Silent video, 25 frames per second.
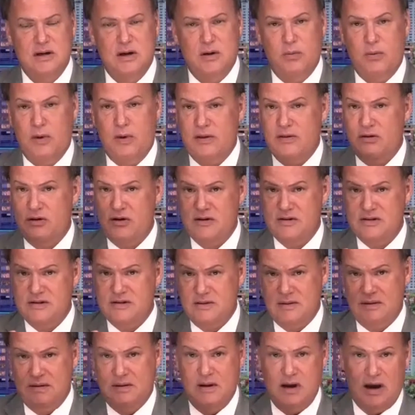whether
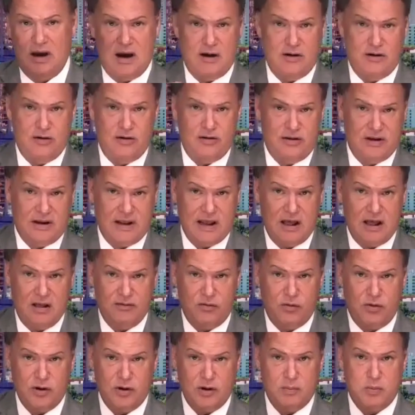it's under the
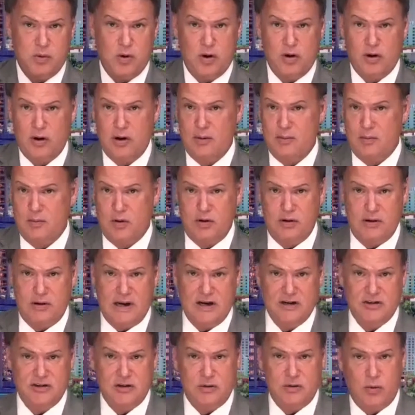California program or
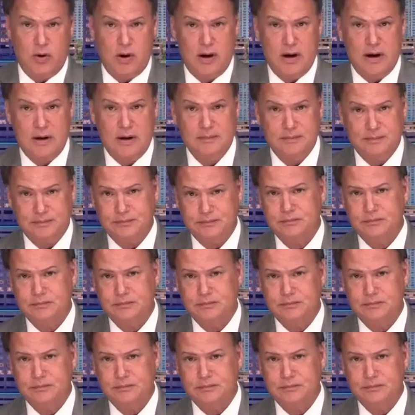nationwide,